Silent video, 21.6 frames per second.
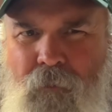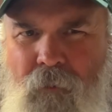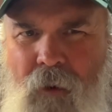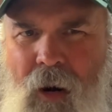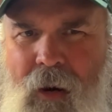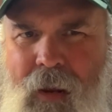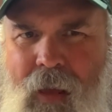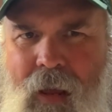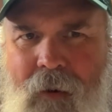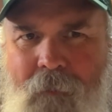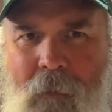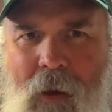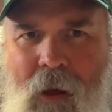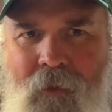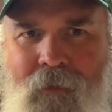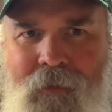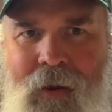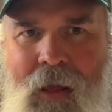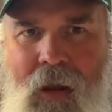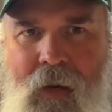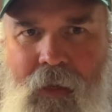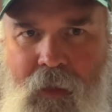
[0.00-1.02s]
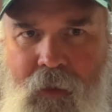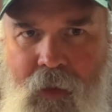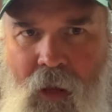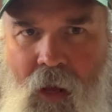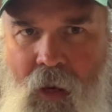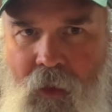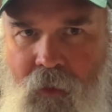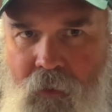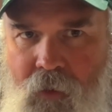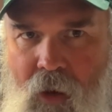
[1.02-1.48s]
right at about
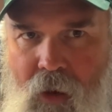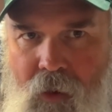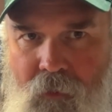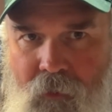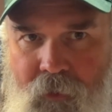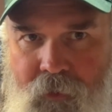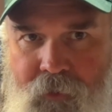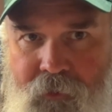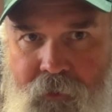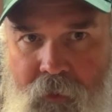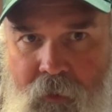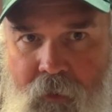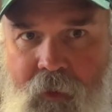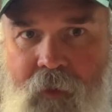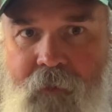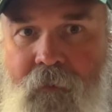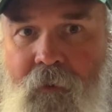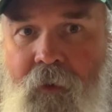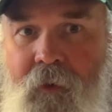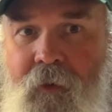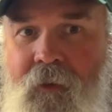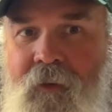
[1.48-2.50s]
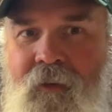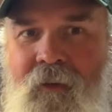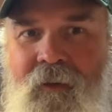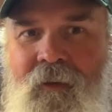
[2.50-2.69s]
$99 delivered.